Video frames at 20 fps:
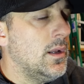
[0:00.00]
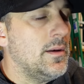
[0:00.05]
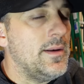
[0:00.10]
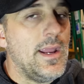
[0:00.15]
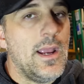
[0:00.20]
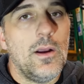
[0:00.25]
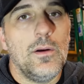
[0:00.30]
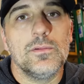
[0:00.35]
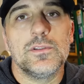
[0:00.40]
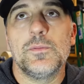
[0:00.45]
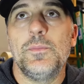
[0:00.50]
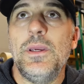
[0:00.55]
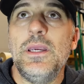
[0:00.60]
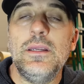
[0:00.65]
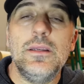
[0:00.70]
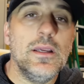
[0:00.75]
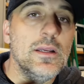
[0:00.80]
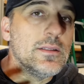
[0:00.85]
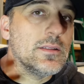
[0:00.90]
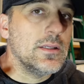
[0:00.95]
Now,
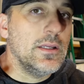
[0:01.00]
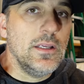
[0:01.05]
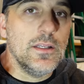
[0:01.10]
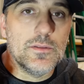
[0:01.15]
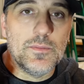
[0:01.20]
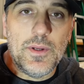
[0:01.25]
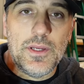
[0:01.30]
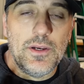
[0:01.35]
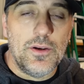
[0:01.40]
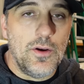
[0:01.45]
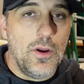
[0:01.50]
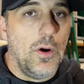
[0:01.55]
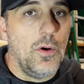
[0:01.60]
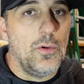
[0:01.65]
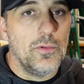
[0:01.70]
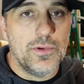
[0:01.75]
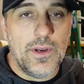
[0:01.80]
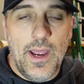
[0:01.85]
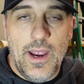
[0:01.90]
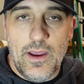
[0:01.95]
speed density has been
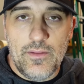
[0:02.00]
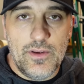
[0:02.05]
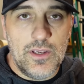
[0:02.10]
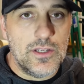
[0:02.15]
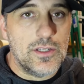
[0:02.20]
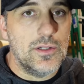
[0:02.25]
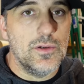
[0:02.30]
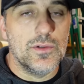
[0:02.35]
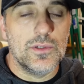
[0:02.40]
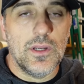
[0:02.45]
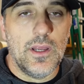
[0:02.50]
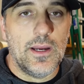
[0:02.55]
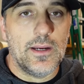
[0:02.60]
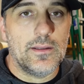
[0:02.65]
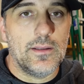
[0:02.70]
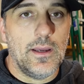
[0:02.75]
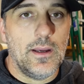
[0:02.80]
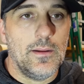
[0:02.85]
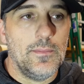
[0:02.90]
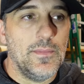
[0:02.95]
known to have issues
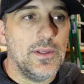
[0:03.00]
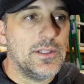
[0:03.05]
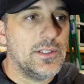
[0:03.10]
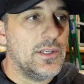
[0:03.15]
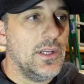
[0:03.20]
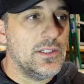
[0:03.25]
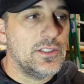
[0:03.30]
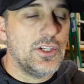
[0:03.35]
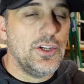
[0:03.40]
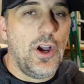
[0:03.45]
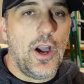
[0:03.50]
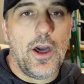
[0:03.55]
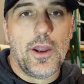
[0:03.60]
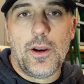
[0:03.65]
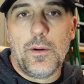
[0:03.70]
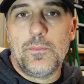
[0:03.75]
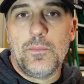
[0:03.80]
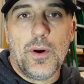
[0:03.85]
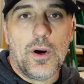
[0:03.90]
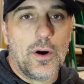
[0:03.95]
like that. It's, it's not
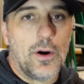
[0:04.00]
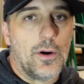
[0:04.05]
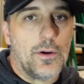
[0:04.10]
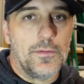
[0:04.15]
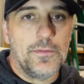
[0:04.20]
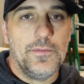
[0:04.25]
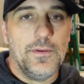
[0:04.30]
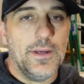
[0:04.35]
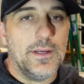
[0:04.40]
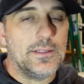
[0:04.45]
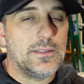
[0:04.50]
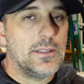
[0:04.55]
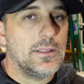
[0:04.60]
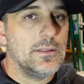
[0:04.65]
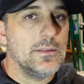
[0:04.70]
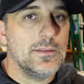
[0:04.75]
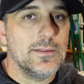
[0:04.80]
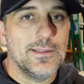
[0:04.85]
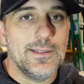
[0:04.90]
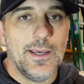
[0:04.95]
a perfect
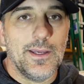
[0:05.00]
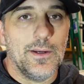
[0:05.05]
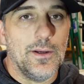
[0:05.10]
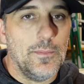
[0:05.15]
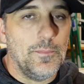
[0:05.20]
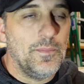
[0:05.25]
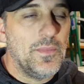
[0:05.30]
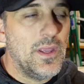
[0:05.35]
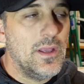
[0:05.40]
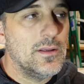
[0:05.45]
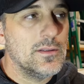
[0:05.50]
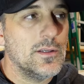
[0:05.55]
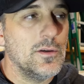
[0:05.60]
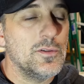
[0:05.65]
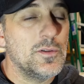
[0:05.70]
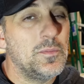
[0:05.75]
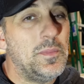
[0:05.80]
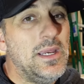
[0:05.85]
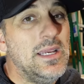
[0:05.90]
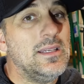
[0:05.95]
setup. So
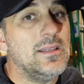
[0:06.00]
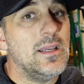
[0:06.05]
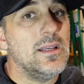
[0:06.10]
speed